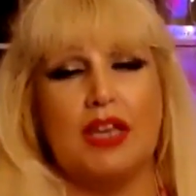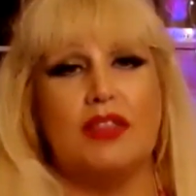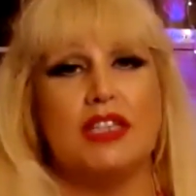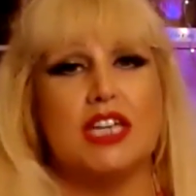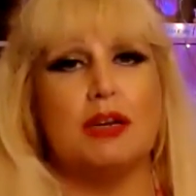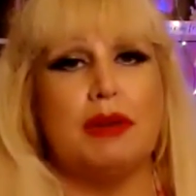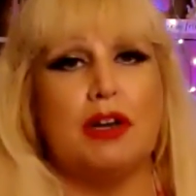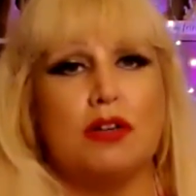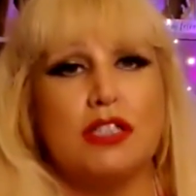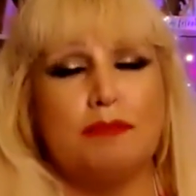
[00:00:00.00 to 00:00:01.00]
There's going to be
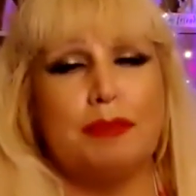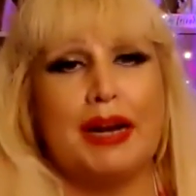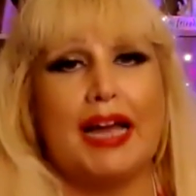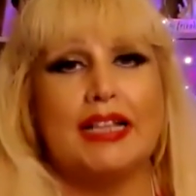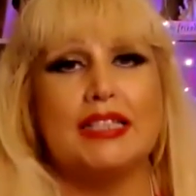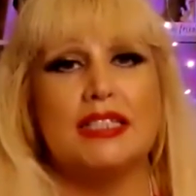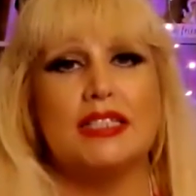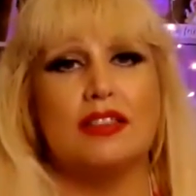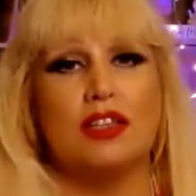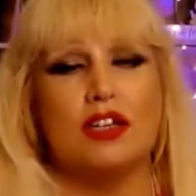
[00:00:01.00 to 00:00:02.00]
lots of
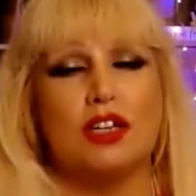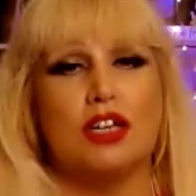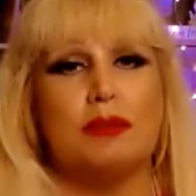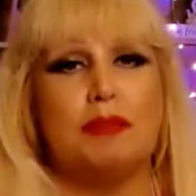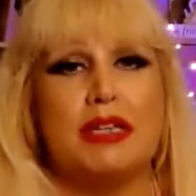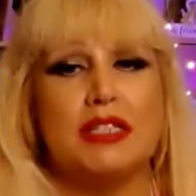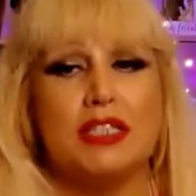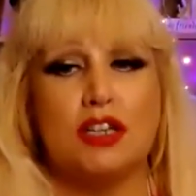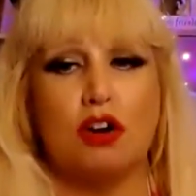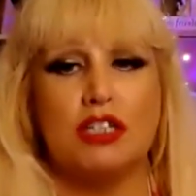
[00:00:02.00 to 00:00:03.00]
plans that are going to be
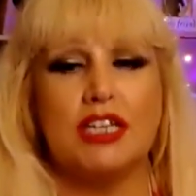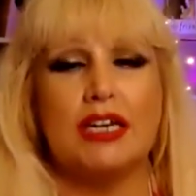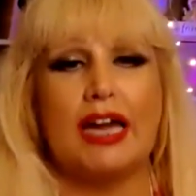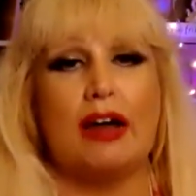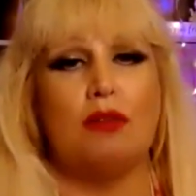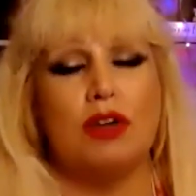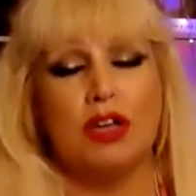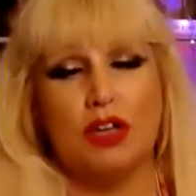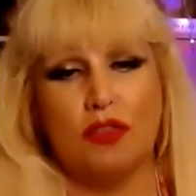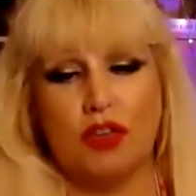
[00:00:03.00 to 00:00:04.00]
starting now
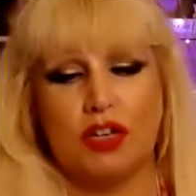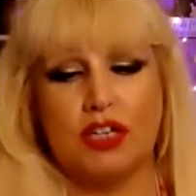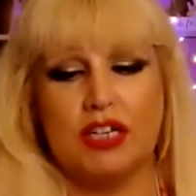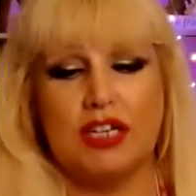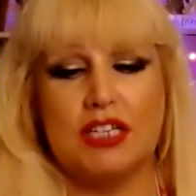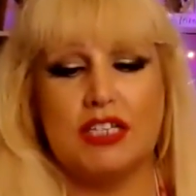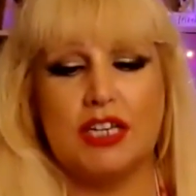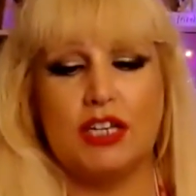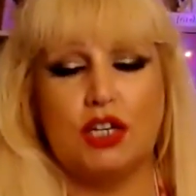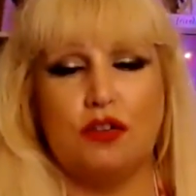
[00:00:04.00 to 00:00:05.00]
that are going to
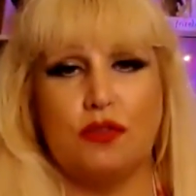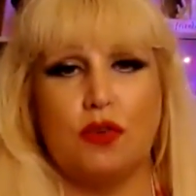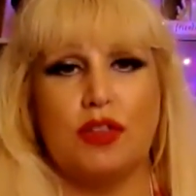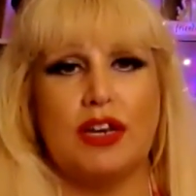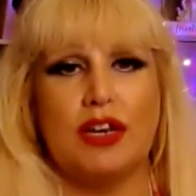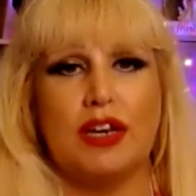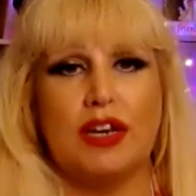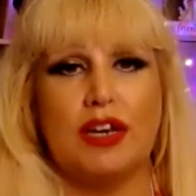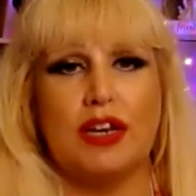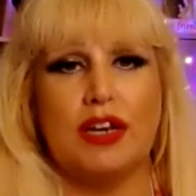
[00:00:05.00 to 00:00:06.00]
continue for the
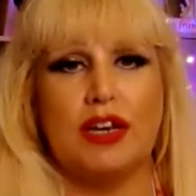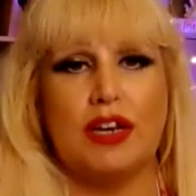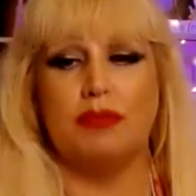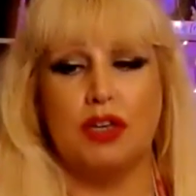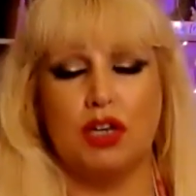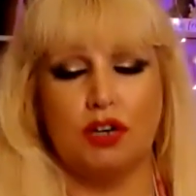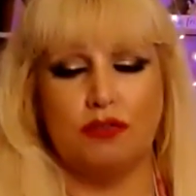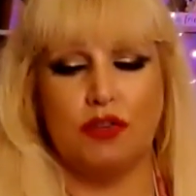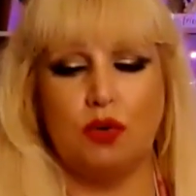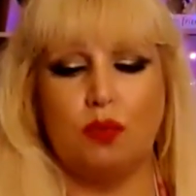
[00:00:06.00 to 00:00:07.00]
next
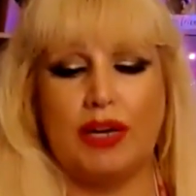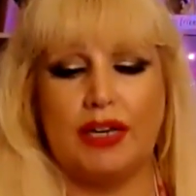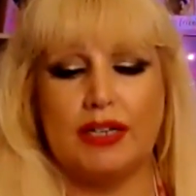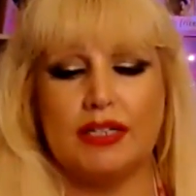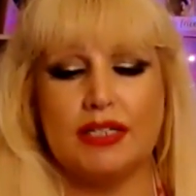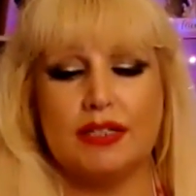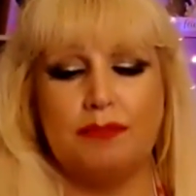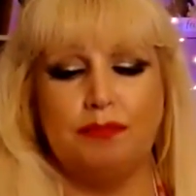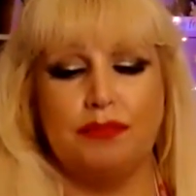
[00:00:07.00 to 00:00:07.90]
few weeks.